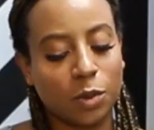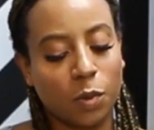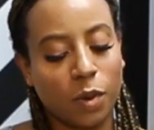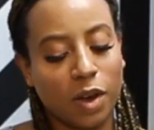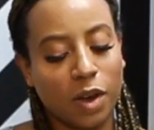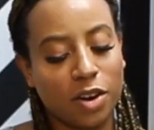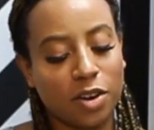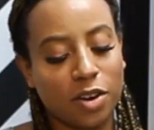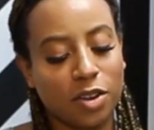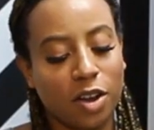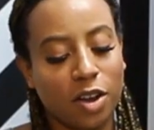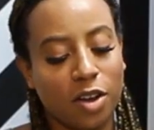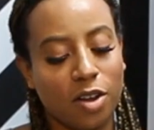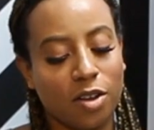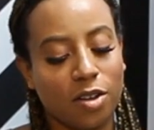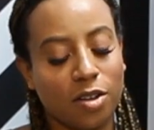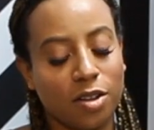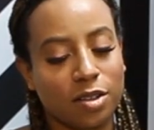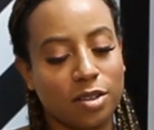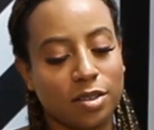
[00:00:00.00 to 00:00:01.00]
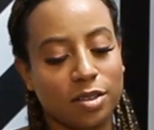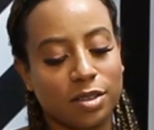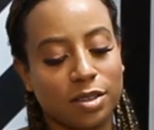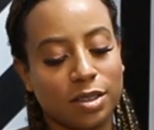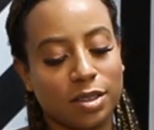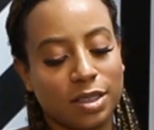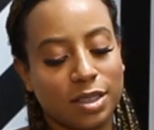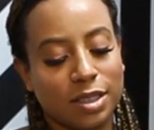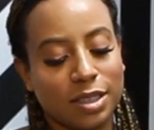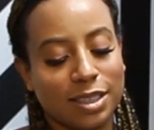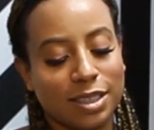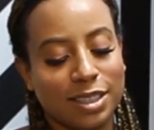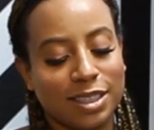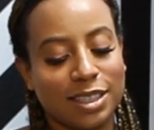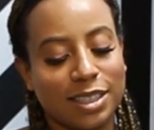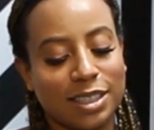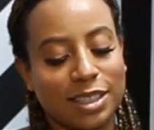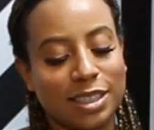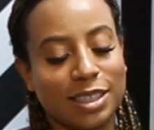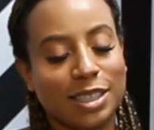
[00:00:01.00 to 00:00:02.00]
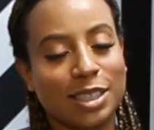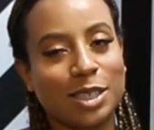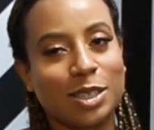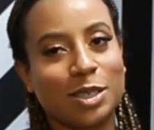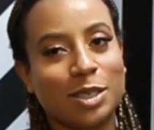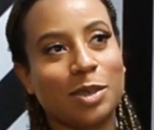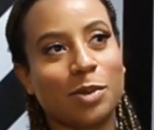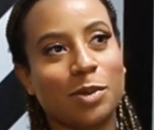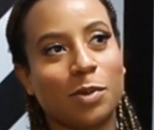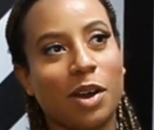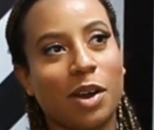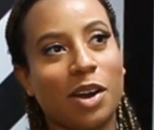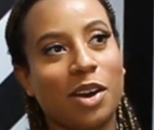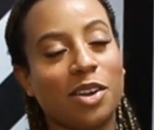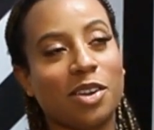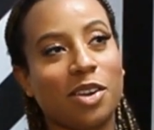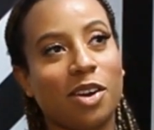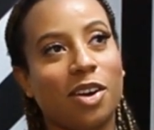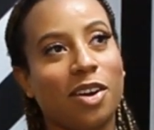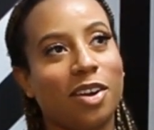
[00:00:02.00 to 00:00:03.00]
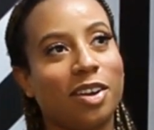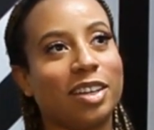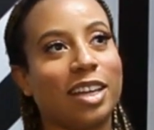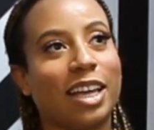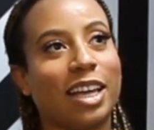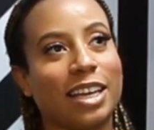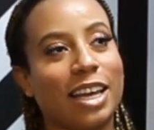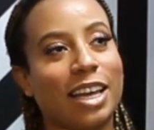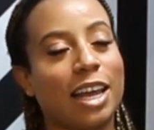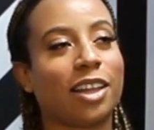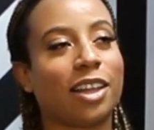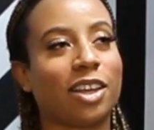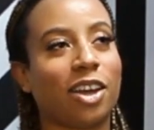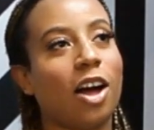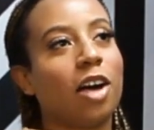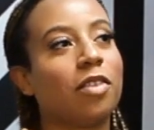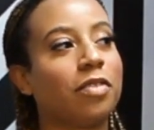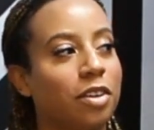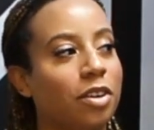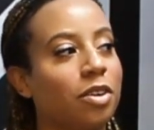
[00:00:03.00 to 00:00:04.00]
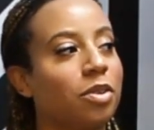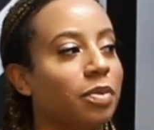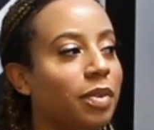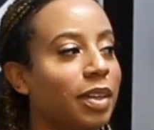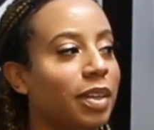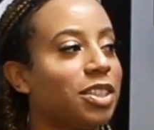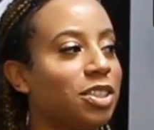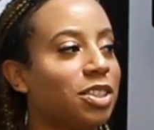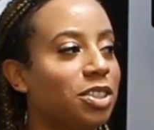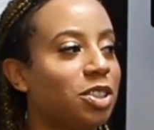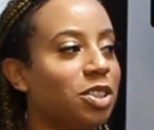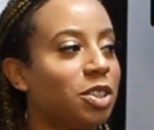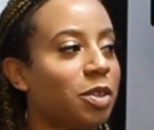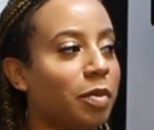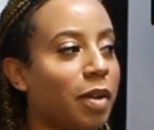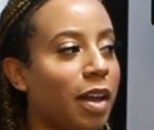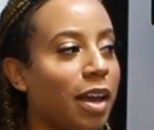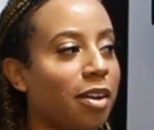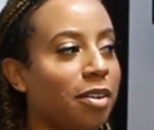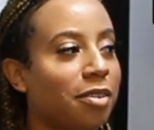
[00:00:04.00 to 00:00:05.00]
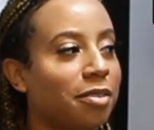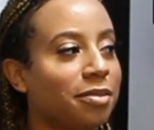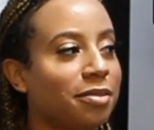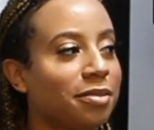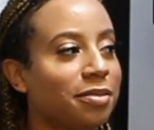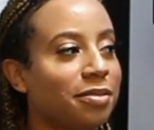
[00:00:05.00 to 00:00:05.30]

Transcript: where y'all where are y'all like now? Like y'all have a good relationship now?